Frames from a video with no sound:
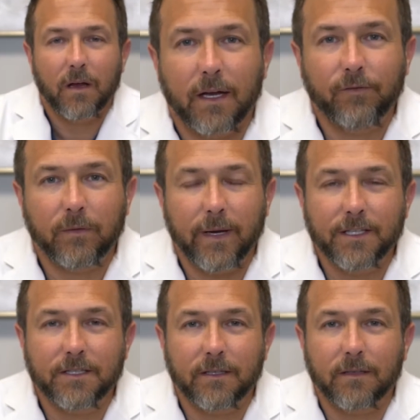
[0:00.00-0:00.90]

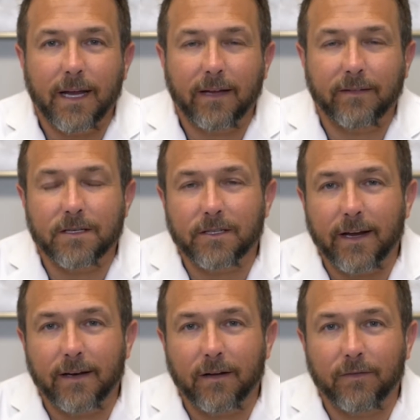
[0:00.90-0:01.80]
Inflammation at the
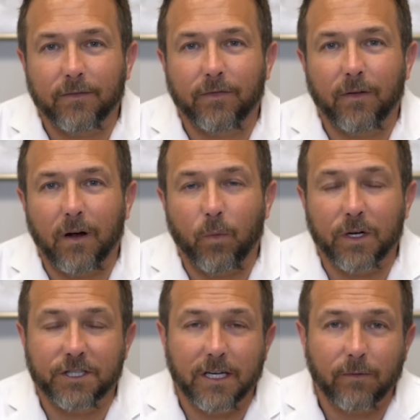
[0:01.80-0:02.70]
site of
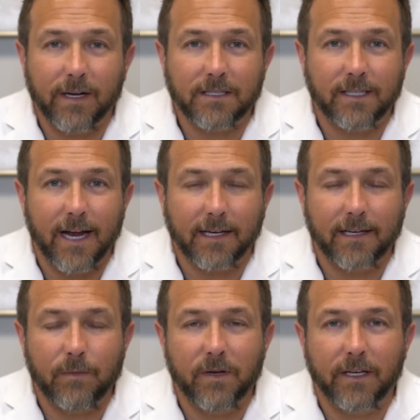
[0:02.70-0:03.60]
what generates the
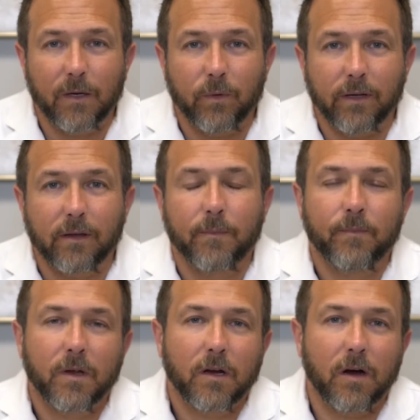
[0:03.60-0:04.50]
acne to begin with
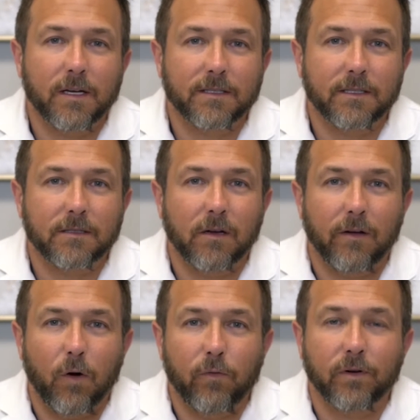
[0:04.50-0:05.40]
causes,
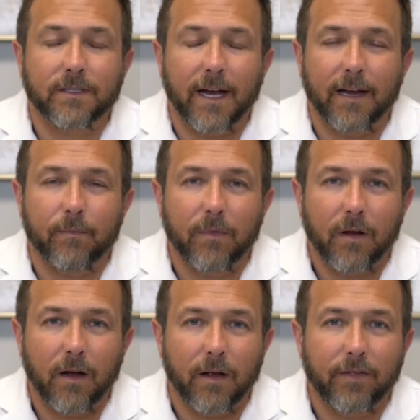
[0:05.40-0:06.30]
over time,
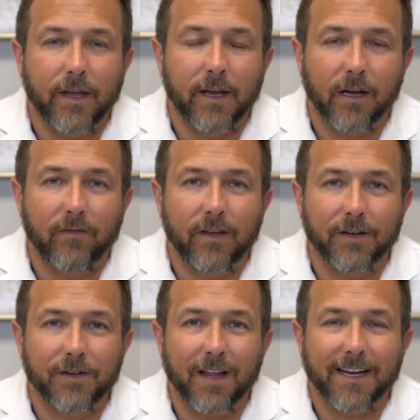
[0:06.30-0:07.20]
thinning of the
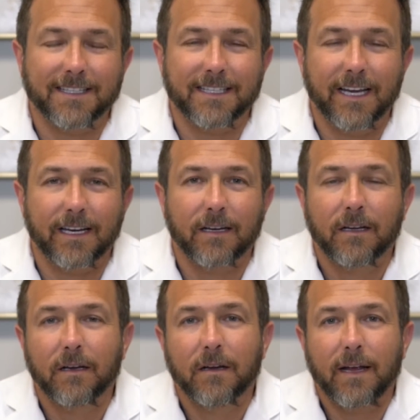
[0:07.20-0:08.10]
underlying skin,
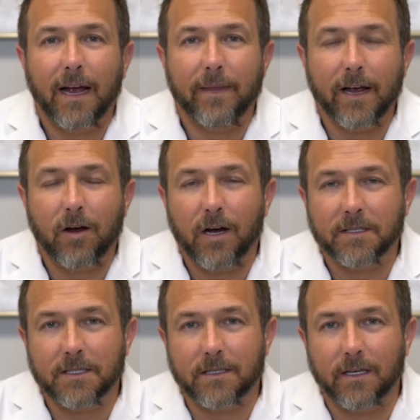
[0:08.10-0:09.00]
and that
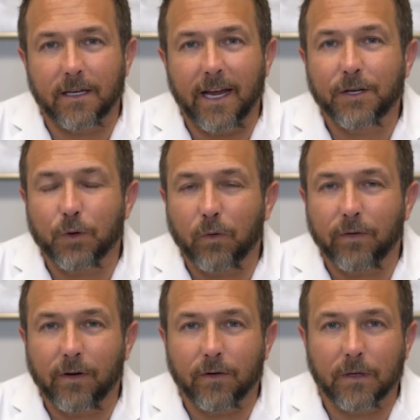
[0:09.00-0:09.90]
causes the
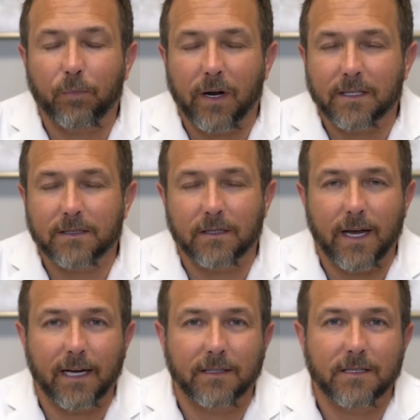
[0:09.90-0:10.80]
atrophic or depressed
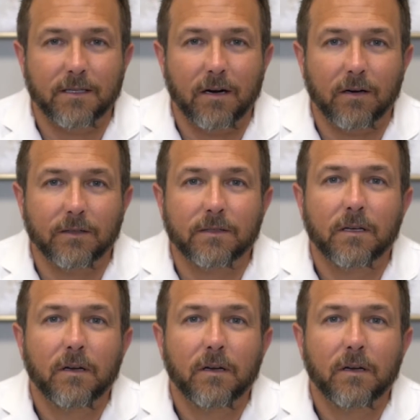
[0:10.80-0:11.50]
acne scars